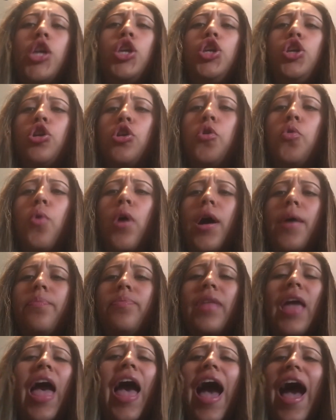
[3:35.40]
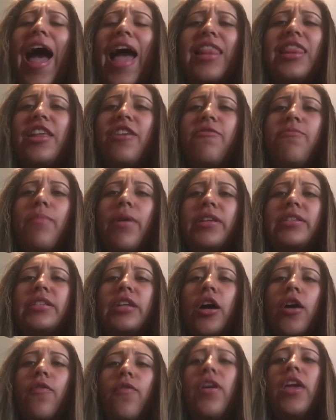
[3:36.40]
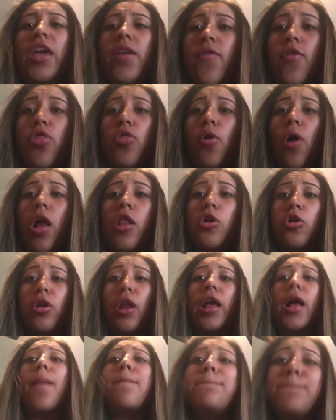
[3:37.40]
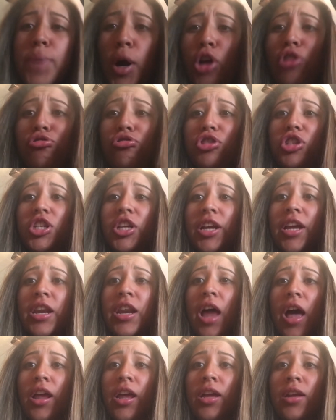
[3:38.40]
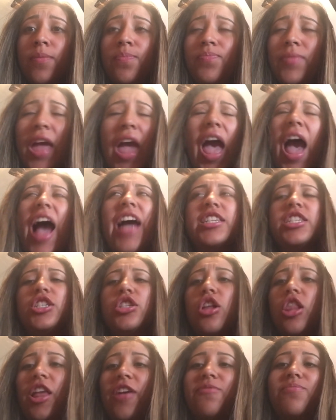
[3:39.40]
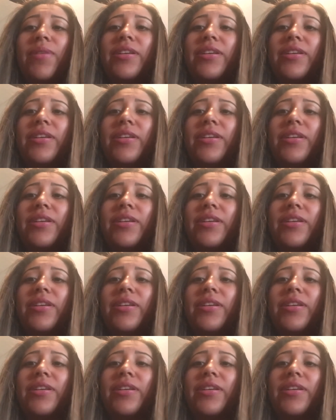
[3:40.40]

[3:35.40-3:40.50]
You know what? I love myself. Even though I look like a burnt chicken nugget, I still love